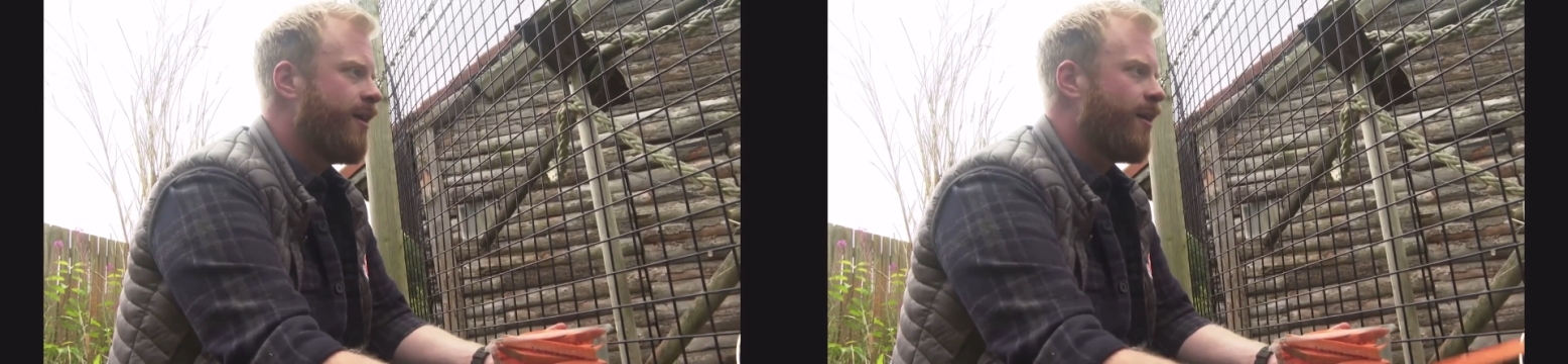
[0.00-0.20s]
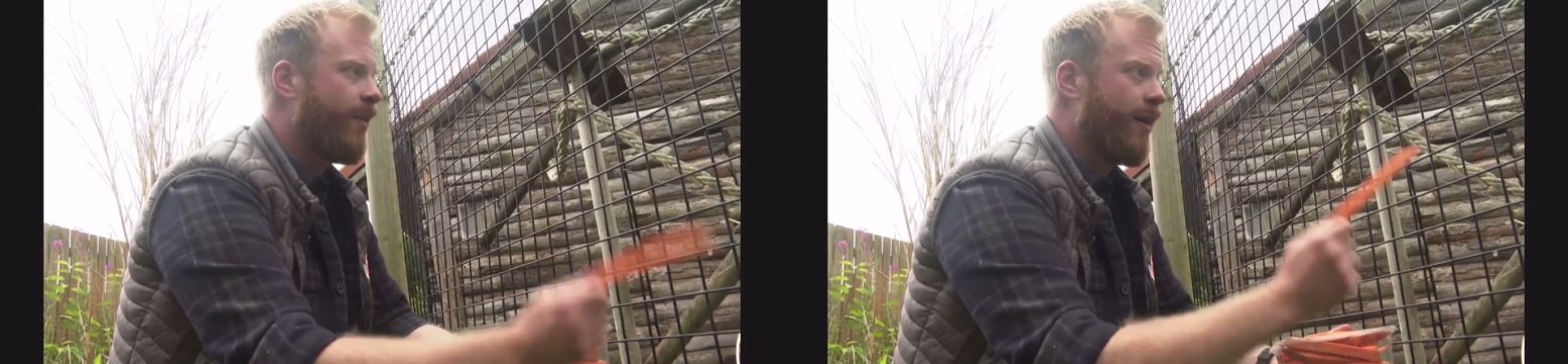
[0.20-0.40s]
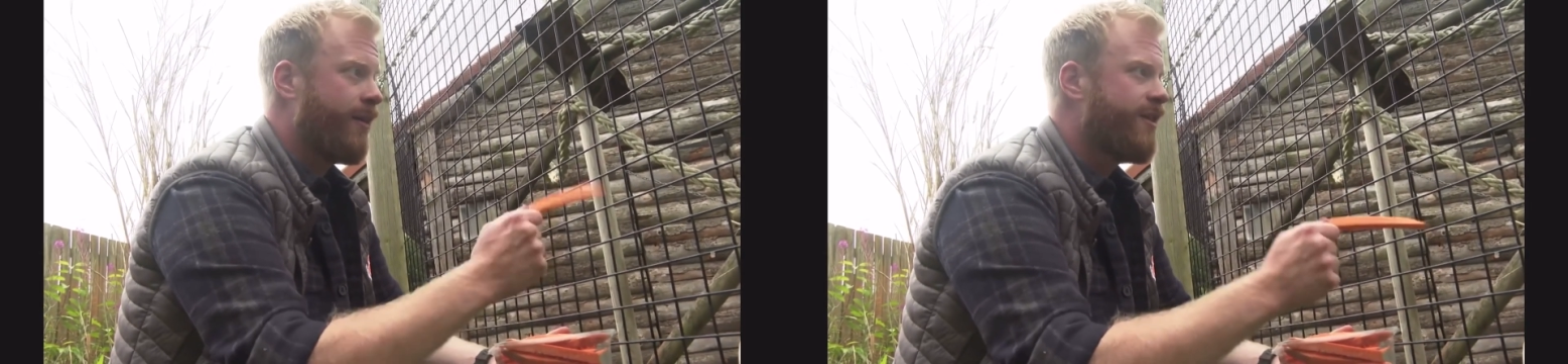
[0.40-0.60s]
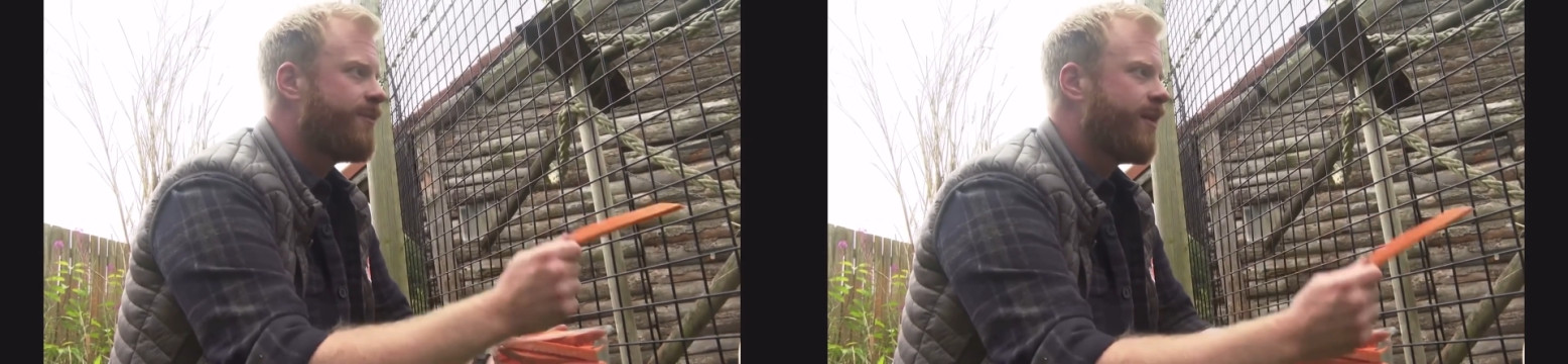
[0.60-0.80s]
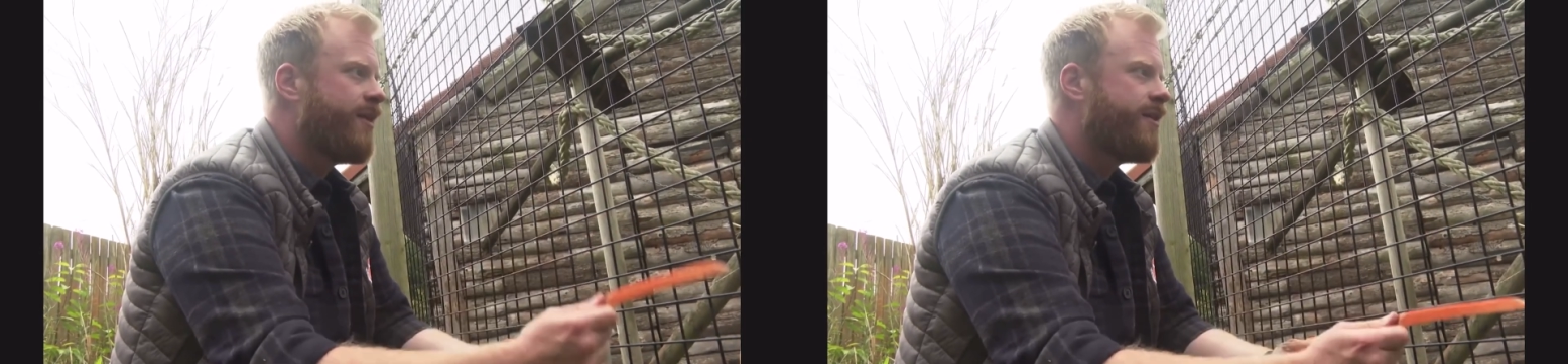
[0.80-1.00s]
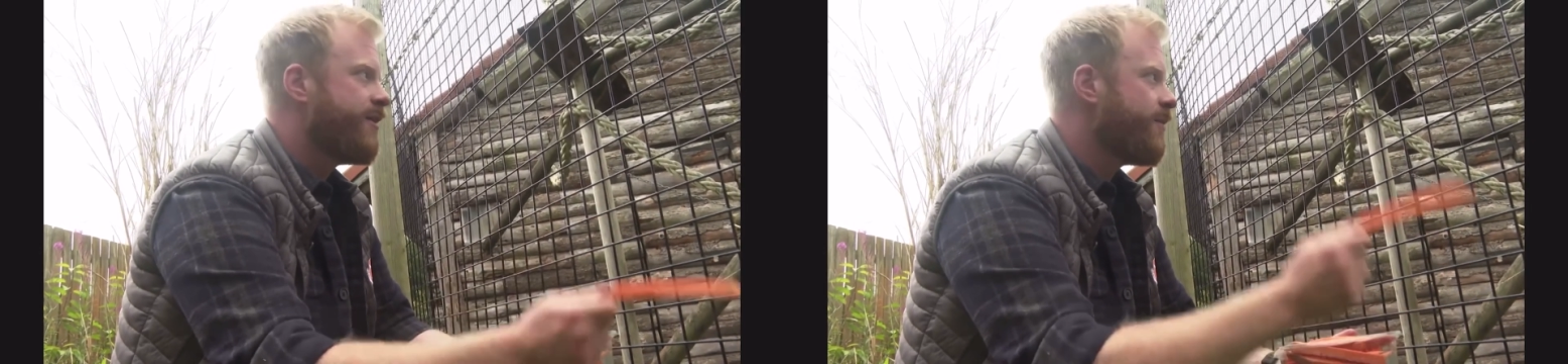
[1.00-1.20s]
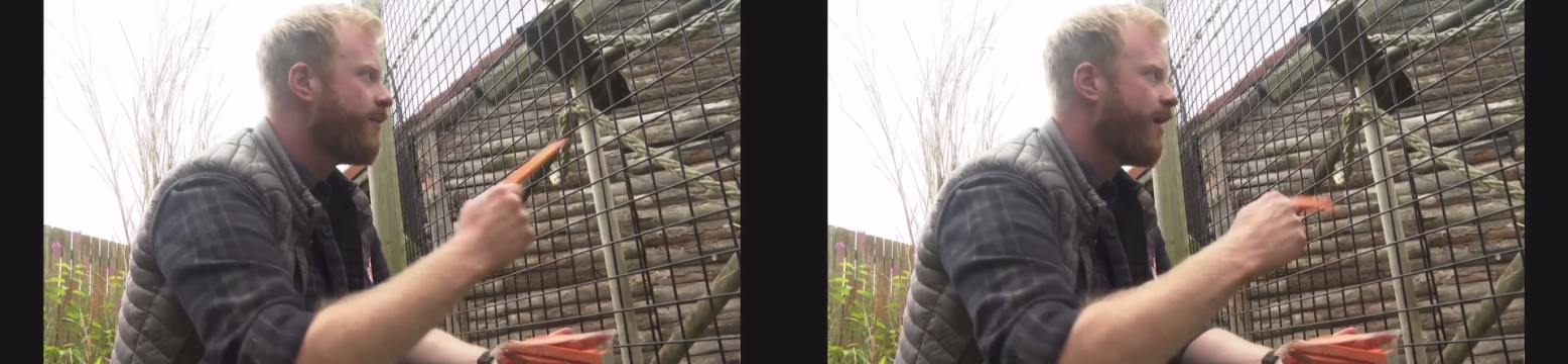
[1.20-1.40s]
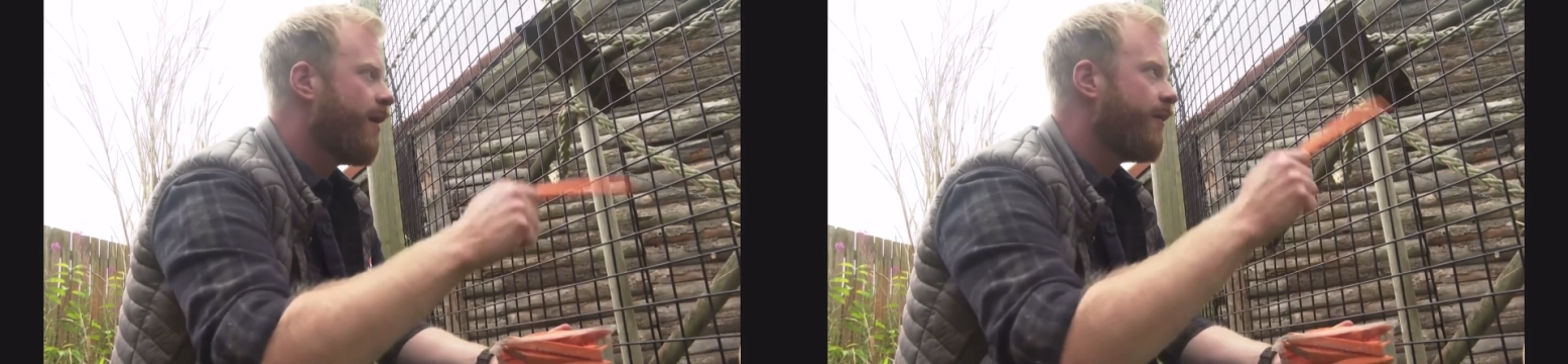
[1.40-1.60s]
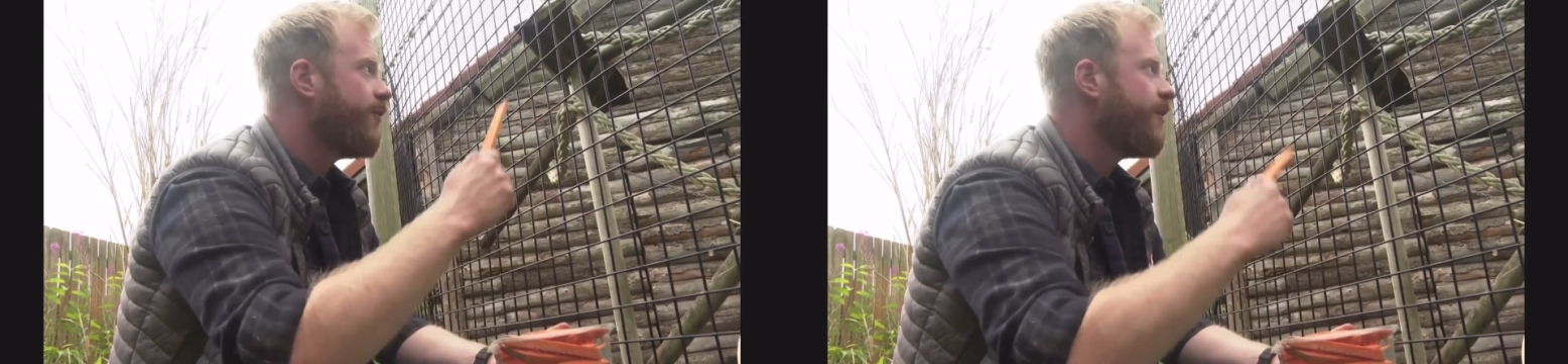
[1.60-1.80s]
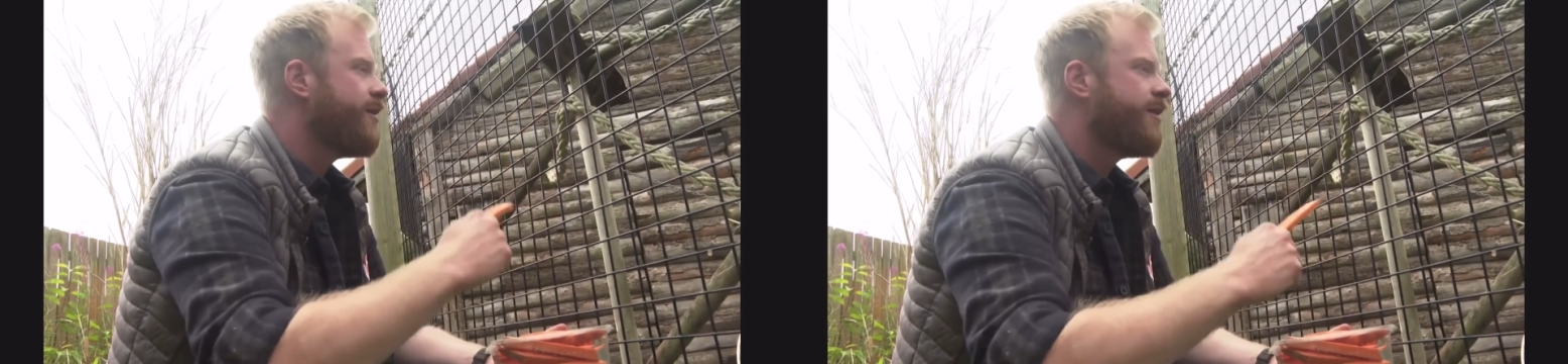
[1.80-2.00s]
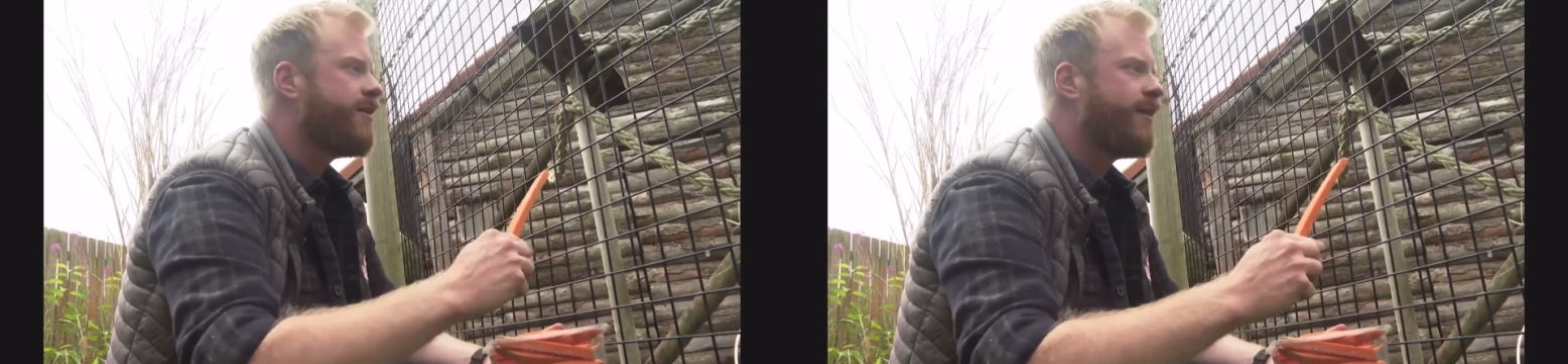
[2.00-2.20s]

about this species, but about other species in